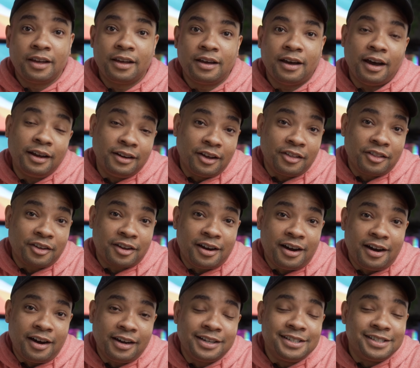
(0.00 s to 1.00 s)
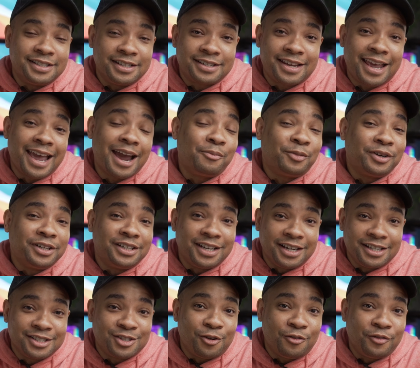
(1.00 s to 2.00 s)
Another con is this camera
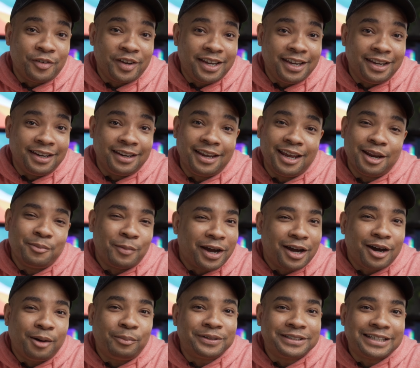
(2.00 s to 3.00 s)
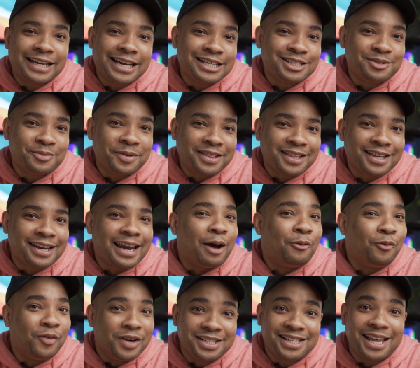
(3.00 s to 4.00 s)
does overheat. In my couple days with it, I
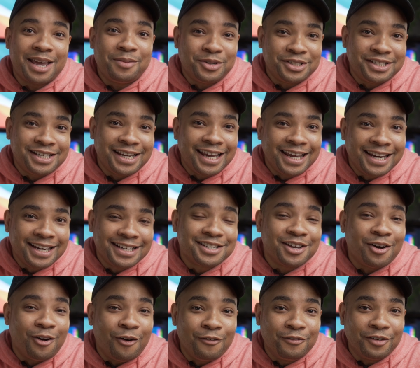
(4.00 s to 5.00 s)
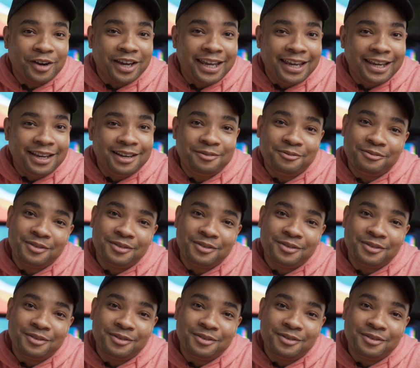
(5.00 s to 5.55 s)
was able to get it to overheat.